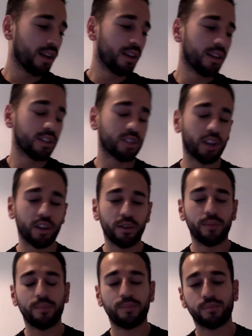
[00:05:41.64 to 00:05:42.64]

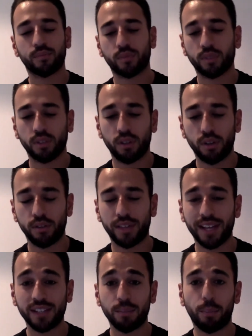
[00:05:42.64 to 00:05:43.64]
So
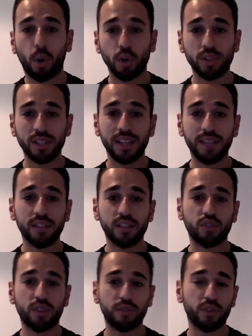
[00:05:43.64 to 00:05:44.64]
there's some positives that
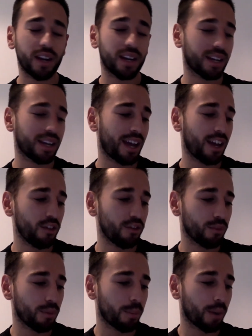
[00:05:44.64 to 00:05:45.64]
strength training can have,
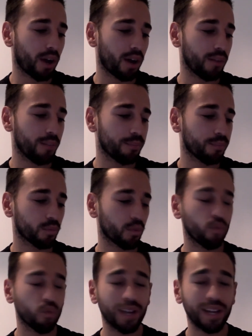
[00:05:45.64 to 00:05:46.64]
but
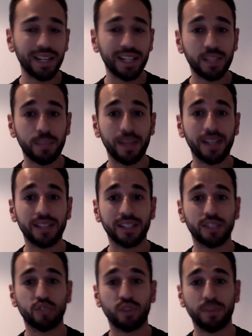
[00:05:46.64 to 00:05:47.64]
really speed is
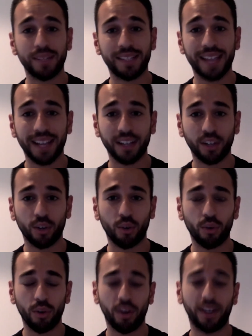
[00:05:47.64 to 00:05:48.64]
extremely
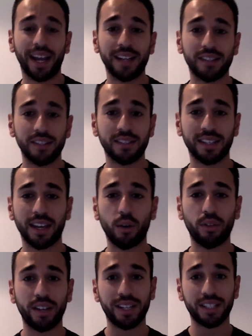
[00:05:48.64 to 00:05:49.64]
technical. Okay, it's a skill
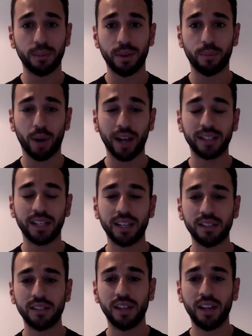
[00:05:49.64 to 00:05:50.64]
that needs to be
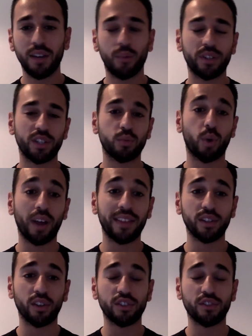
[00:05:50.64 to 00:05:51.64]
practiced, which is why
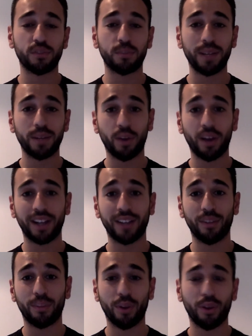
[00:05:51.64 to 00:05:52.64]
there's lots of speed work in
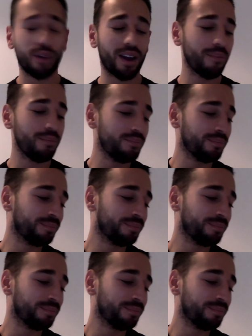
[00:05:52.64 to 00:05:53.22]
the program.